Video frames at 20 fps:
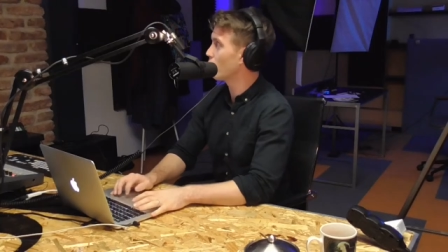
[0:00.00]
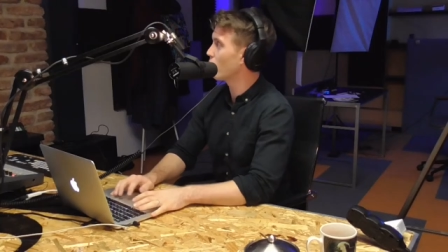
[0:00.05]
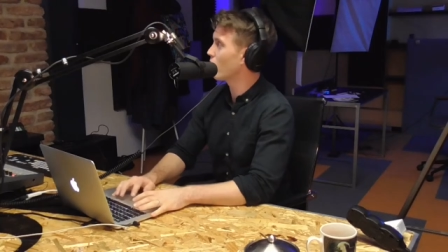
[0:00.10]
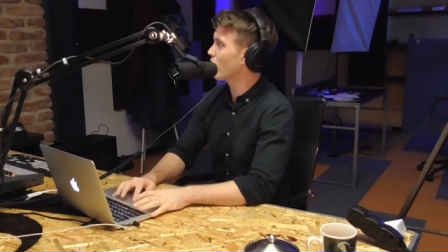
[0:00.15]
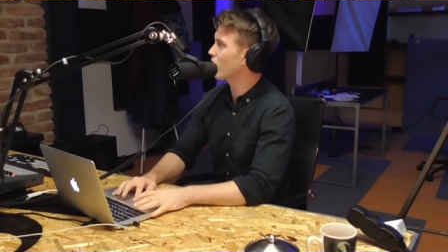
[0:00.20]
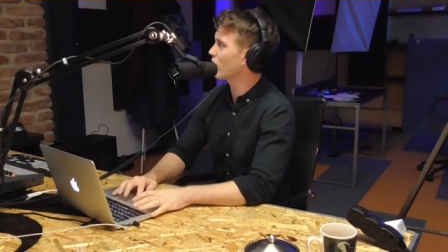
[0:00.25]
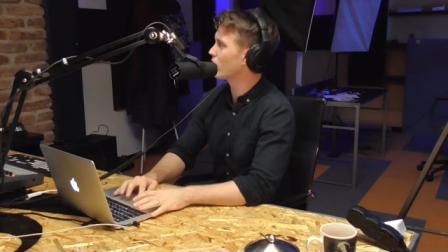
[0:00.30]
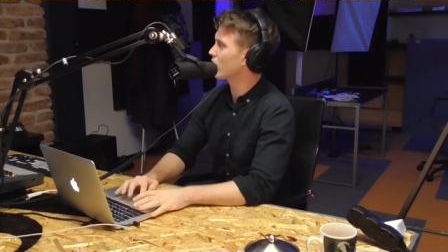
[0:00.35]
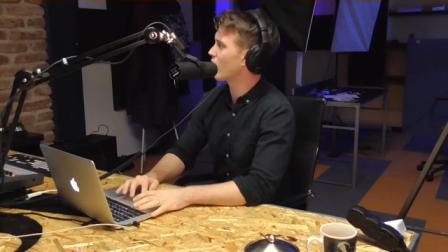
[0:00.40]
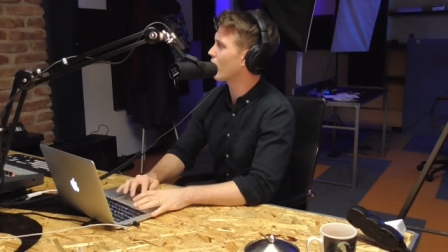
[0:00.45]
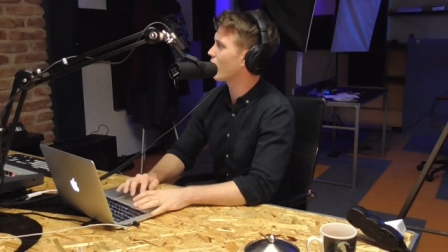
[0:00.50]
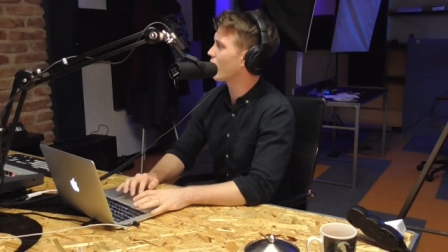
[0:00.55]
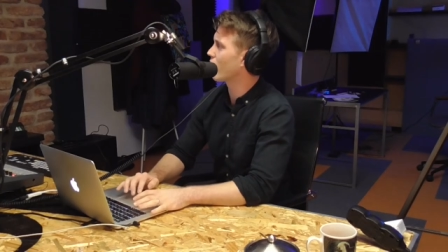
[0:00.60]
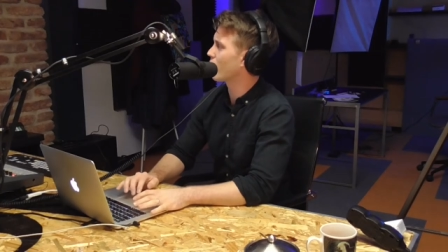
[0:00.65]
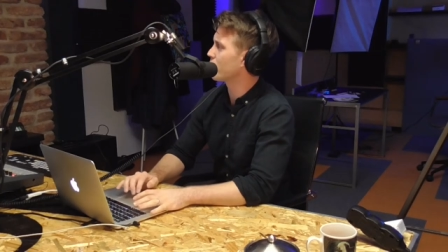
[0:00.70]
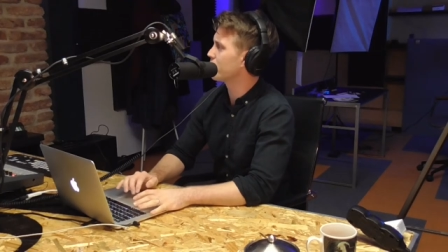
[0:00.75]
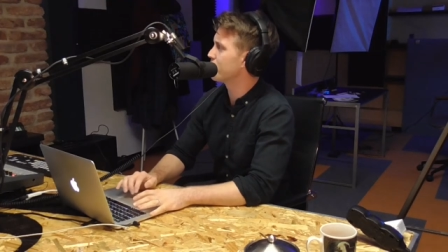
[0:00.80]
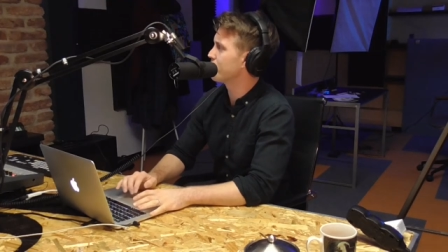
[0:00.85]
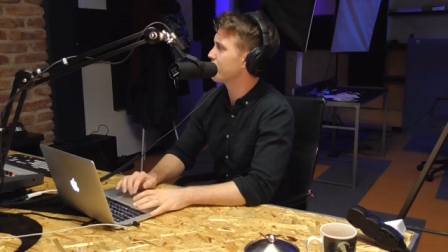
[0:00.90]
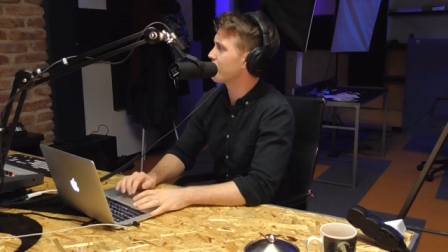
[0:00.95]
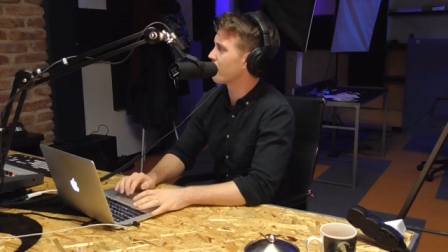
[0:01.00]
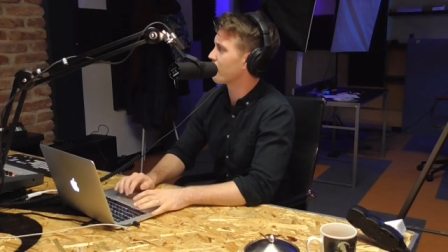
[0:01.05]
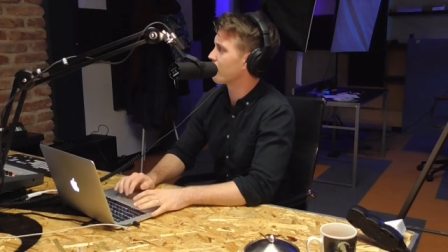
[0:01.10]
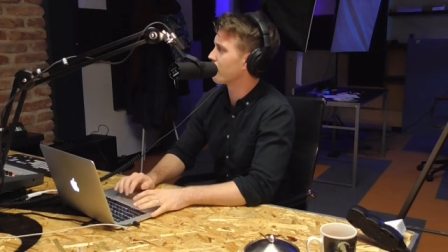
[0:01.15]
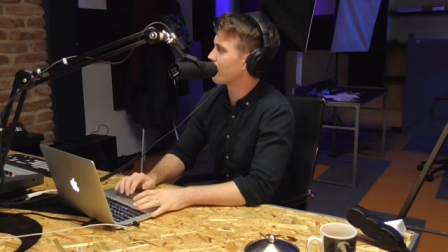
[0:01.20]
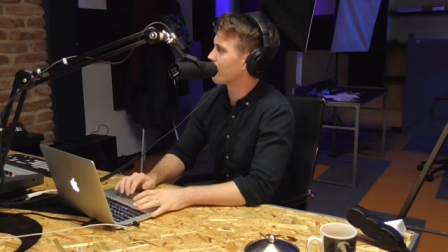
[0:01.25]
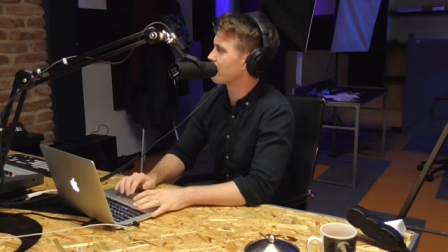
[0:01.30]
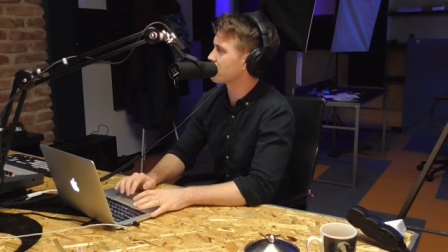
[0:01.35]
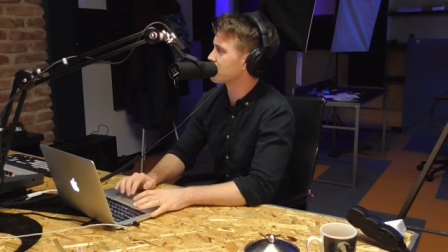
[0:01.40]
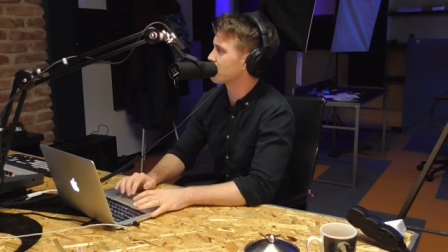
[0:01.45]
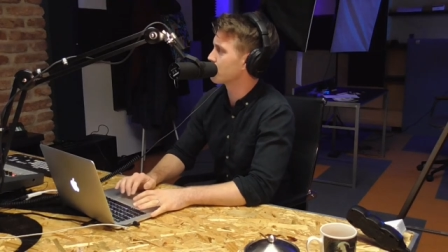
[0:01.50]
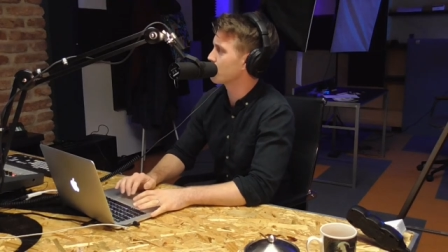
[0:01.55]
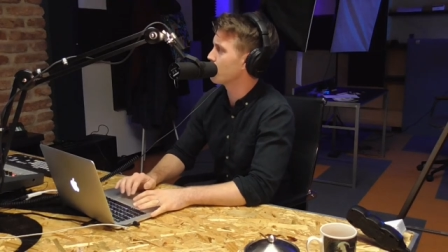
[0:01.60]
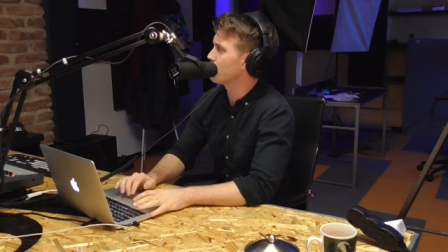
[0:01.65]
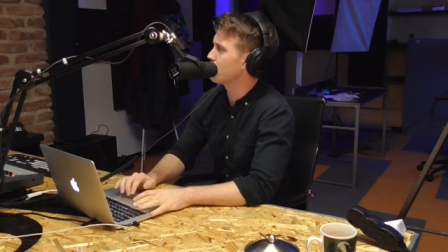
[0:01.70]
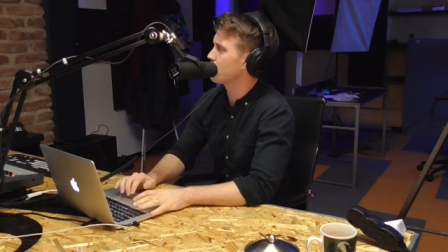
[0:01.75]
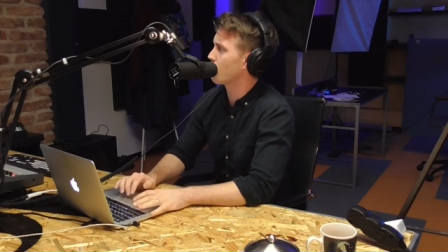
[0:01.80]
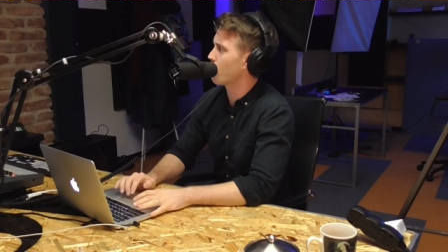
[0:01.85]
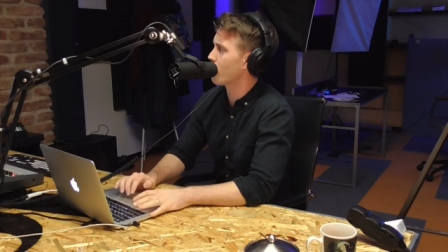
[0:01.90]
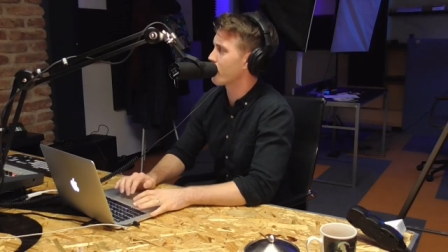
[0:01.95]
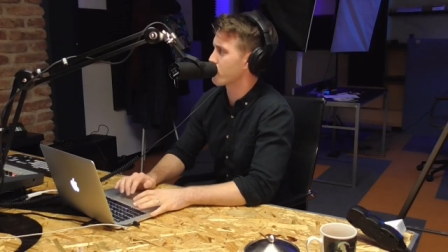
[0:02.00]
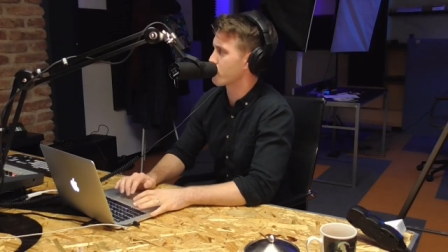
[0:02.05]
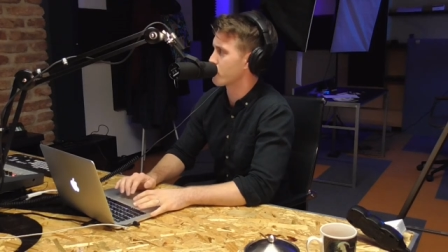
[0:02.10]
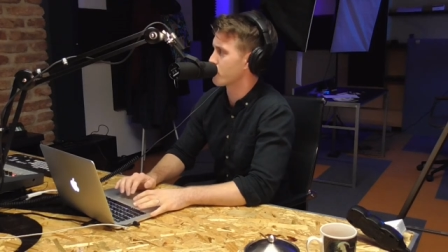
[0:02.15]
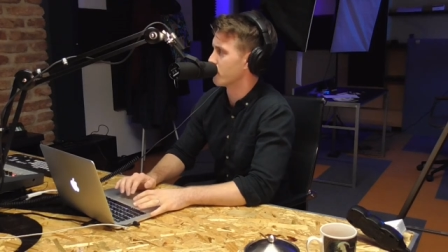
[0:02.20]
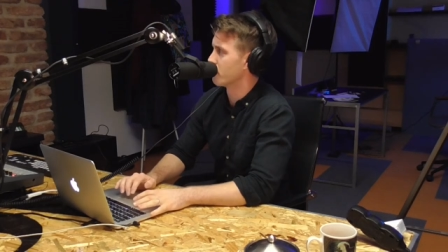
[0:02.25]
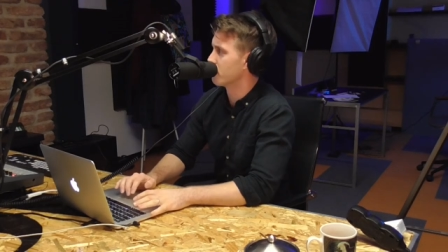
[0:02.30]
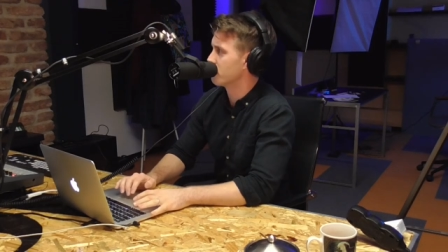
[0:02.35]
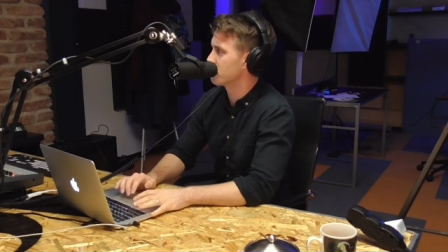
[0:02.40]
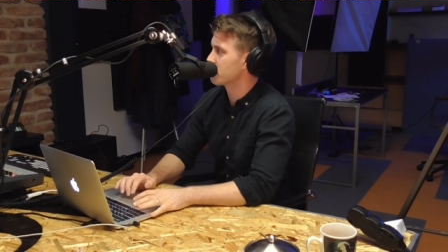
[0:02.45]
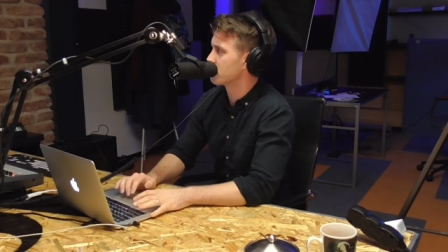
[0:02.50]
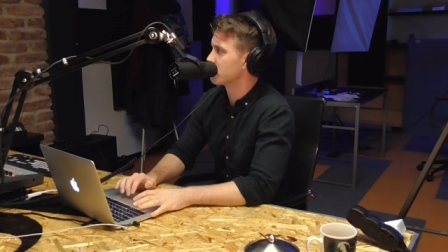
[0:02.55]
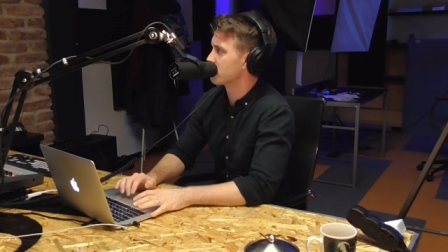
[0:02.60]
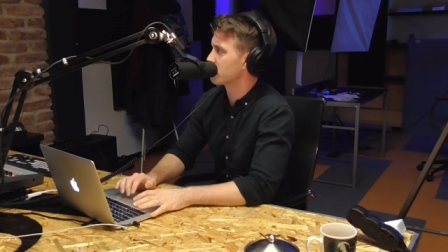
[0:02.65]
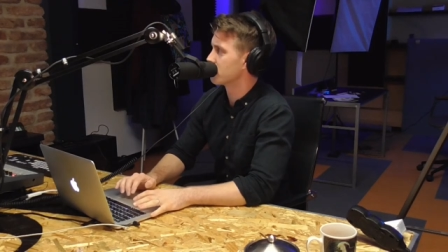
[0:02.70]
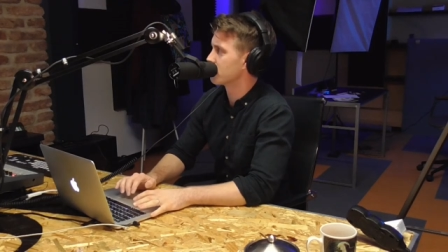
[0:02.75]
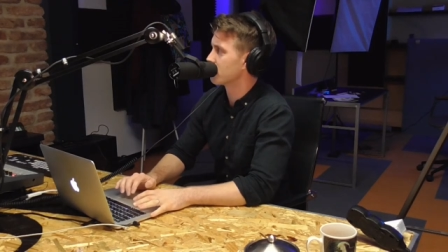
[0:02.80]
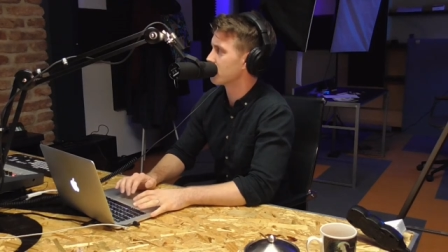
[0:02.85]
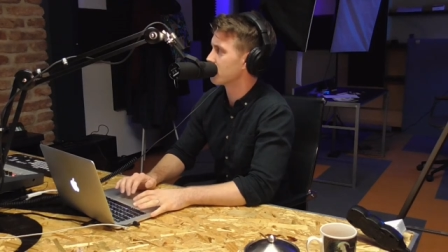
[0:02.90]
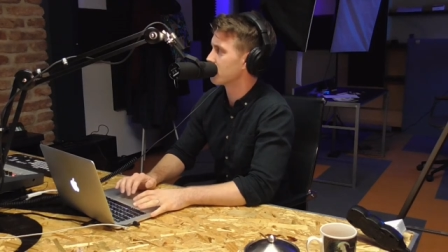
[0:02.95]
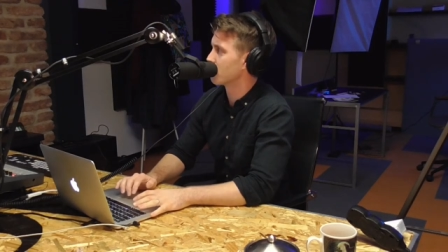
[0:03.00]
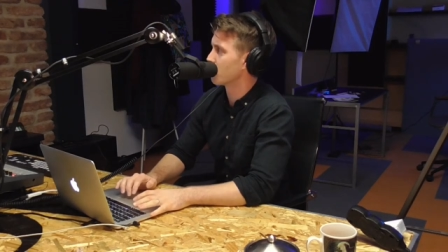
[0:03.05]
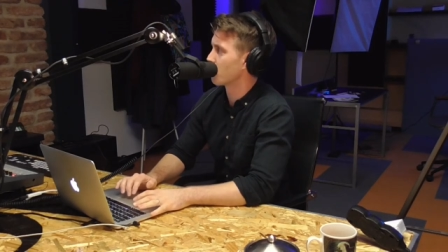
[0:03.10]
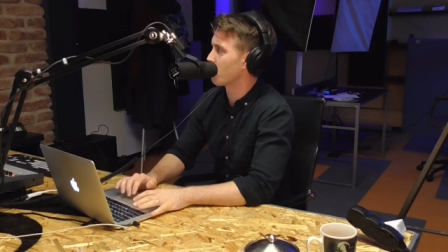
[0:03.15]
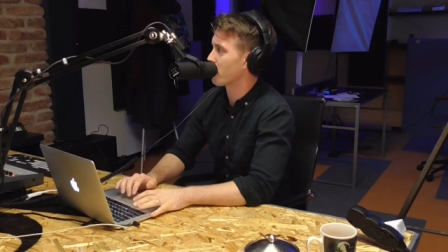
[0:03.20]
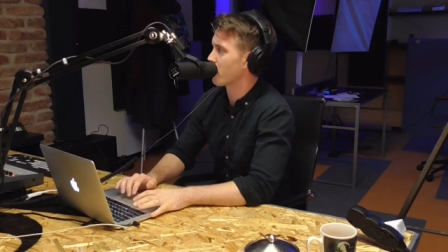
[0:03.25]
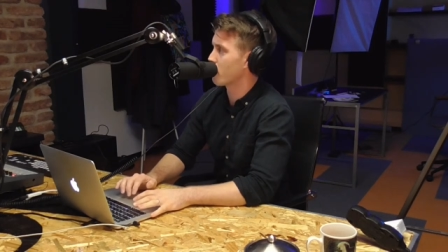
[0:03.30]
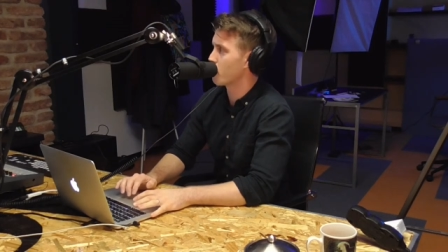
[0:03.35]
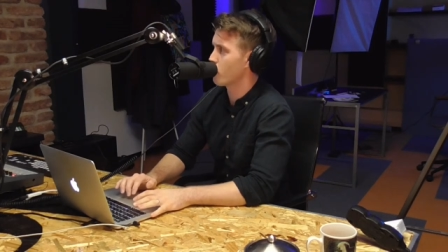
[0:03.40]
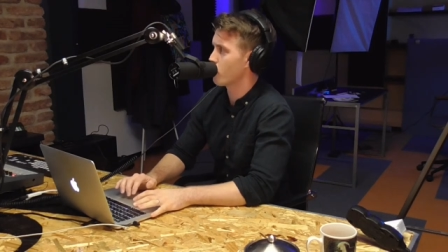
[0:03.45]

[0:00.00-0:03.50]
Well, that's a good question. One I